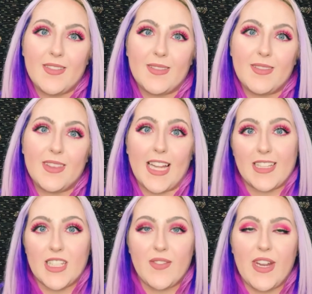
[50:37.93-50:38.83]
like
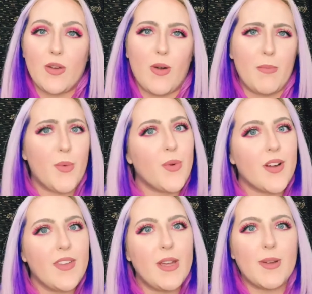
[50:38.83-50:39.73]
this video, want more
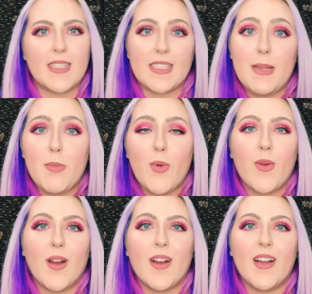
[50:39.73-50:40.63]
of it, want to see
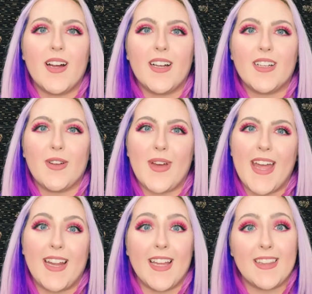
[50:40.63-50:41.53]
more, go
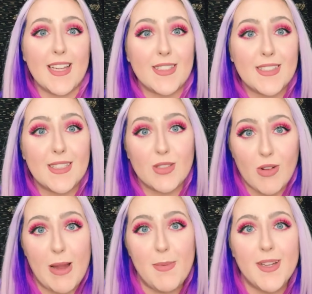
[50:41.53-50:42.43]
ahead and hit that
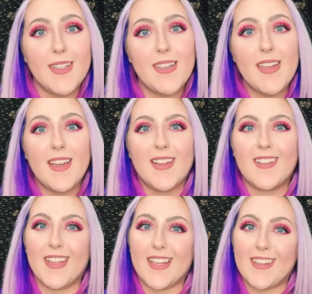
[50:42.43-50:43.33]
subscribe button.
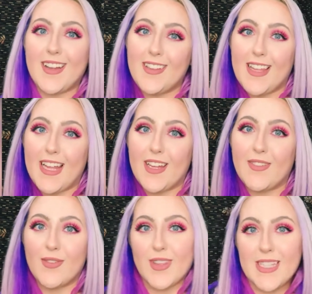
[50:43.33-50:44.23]
Click like
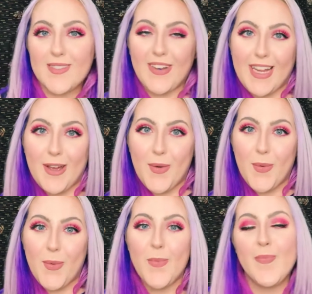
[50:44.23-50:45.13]
for this
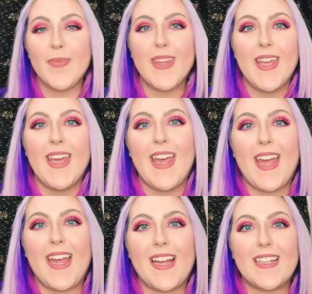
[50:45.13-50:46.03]
video.
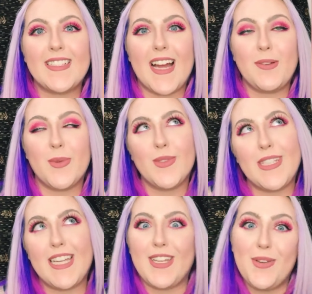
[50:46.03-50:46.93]
And I will
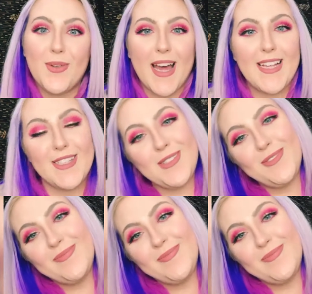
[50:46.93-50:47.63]
see you guys soon.